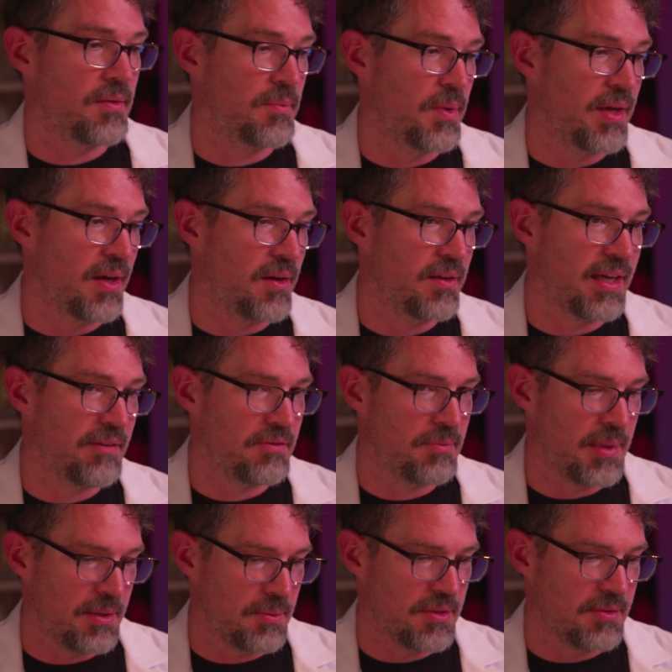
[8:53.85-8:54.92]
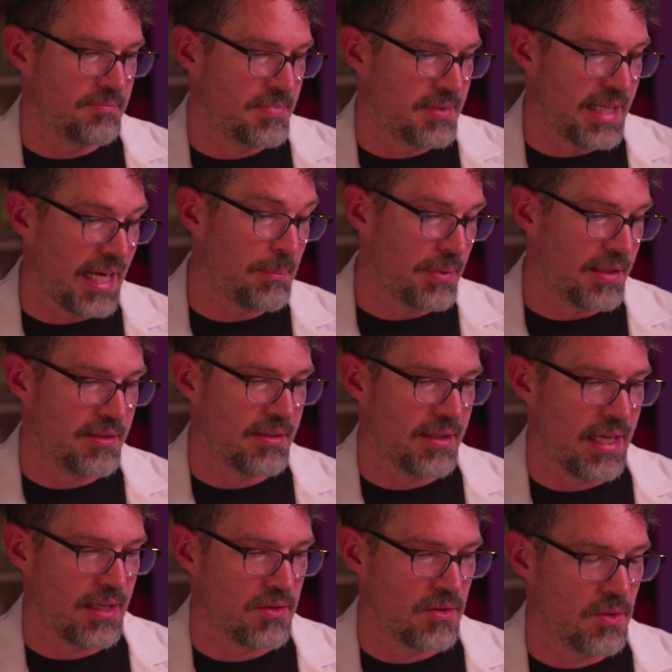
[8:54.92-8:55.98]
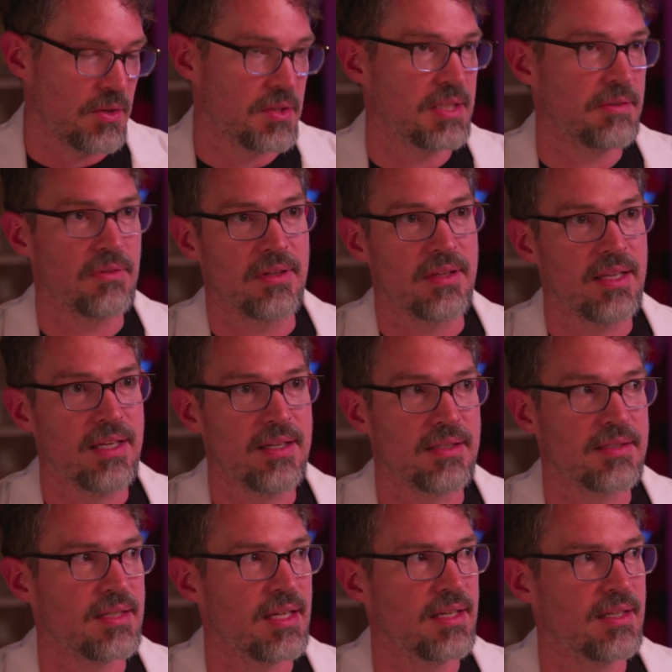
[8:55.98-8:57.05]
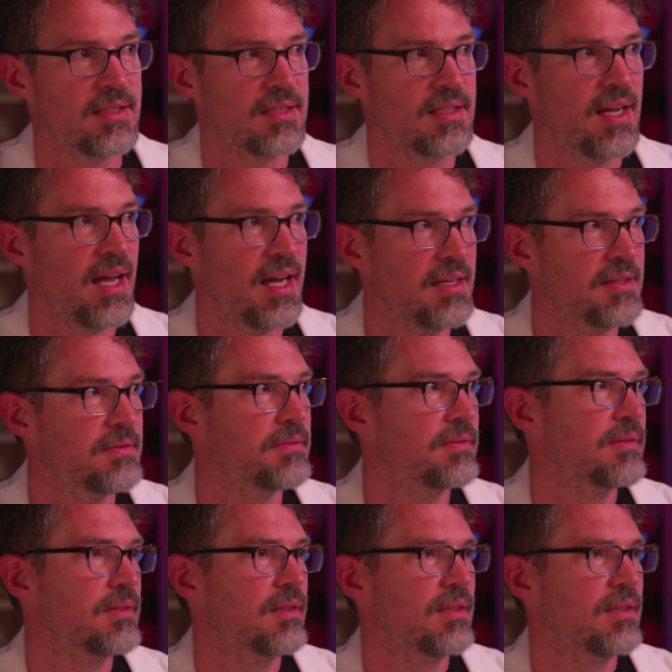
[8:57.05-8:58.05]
We all have to be able to tap into that and do those different things. And it kind of,